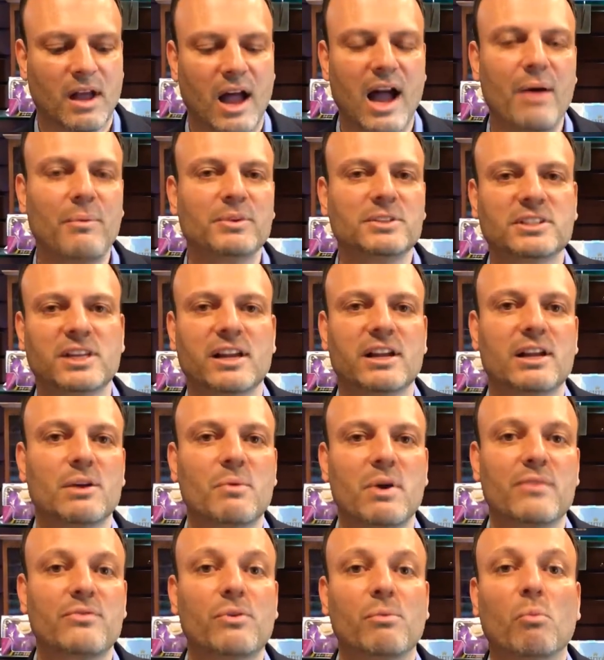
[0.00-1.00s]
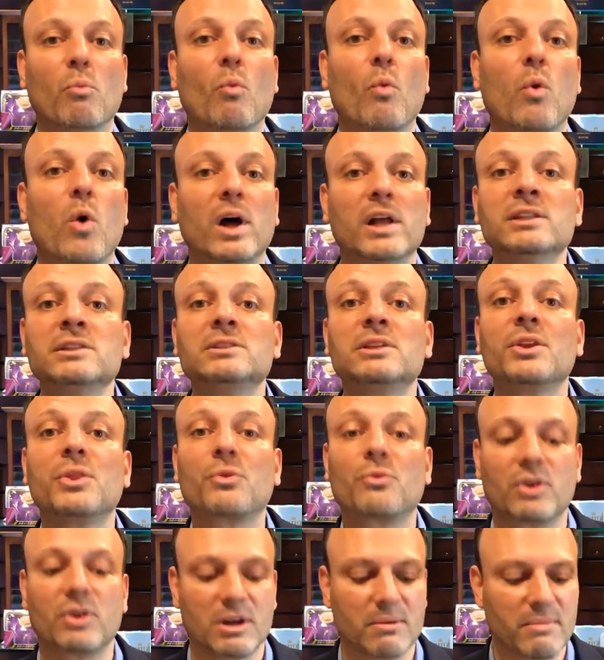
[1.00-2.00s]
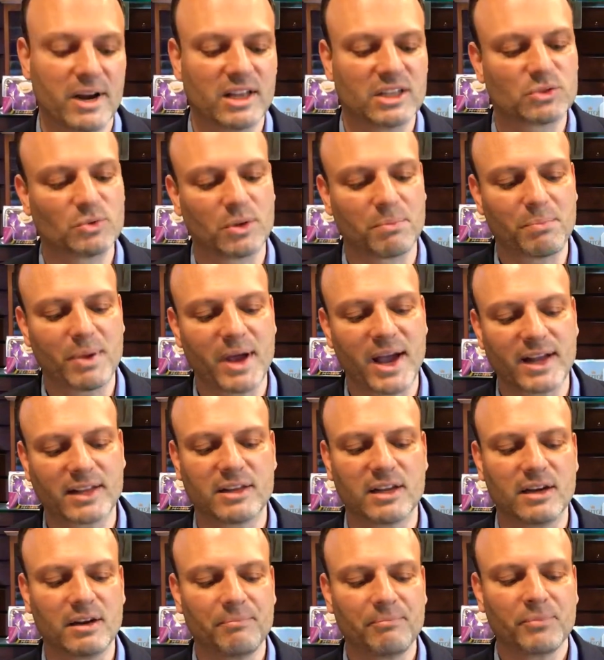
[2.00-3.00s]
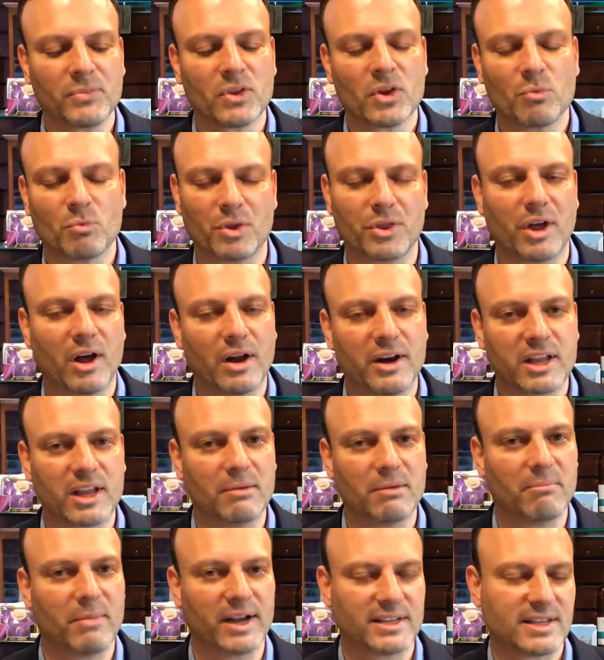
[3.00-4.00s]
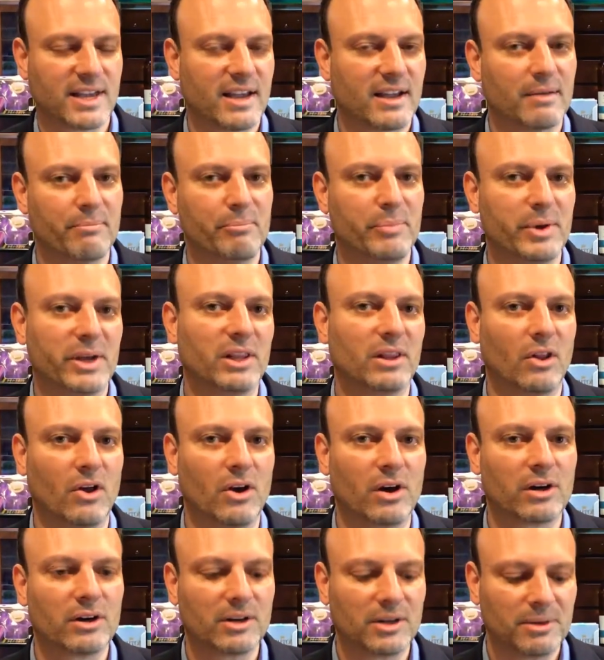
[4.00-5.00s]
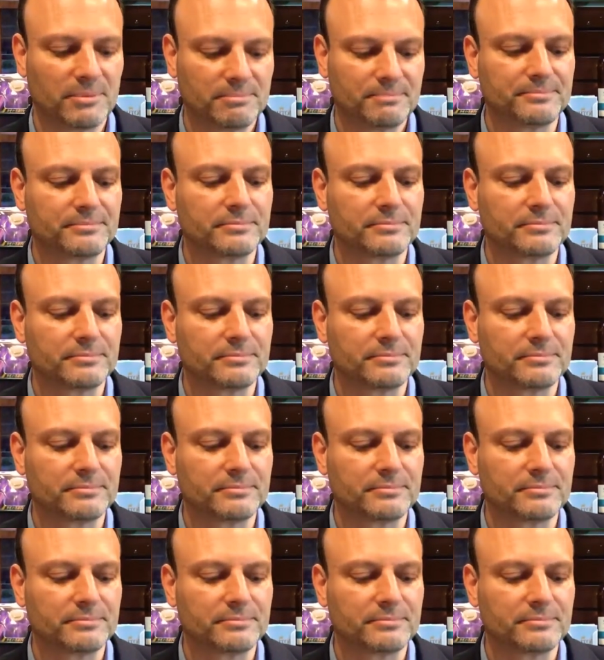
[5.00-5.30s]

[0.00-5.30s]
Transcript: I would say anywhere from 1 to 3 minutes with pectin. With honey it might take a bit longer.